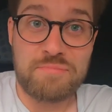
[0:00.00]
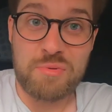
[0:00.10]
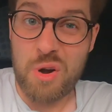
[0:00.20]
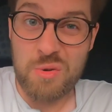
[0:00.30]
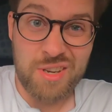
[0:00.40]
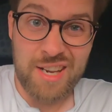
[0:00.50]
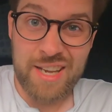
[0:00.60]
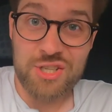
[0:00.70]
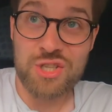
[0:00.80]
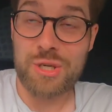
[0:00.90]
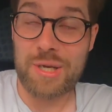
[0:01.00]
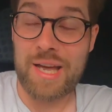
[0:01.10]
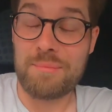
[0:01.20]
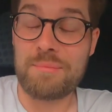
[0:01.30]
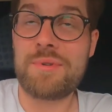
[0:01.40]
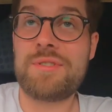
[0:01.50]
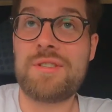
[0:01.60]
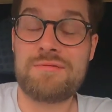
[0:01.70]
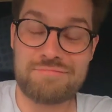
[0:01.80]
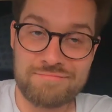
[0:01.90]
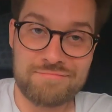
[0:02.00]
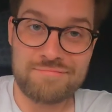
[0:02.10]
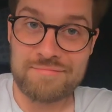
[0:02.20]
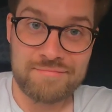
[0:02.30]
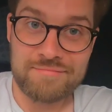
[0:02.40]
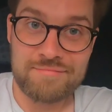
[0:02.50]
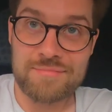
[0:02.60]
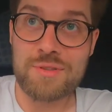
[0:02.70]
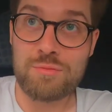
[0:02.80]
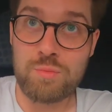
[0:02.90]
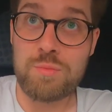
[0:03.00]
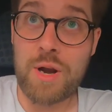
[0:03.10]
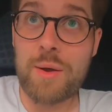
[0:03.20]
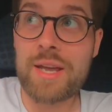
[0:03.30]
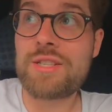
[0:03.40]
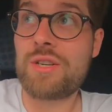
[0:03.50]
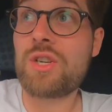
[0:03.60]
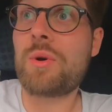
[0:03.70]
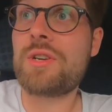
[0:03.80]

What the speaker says: broken-ish amp. So going into it, you don't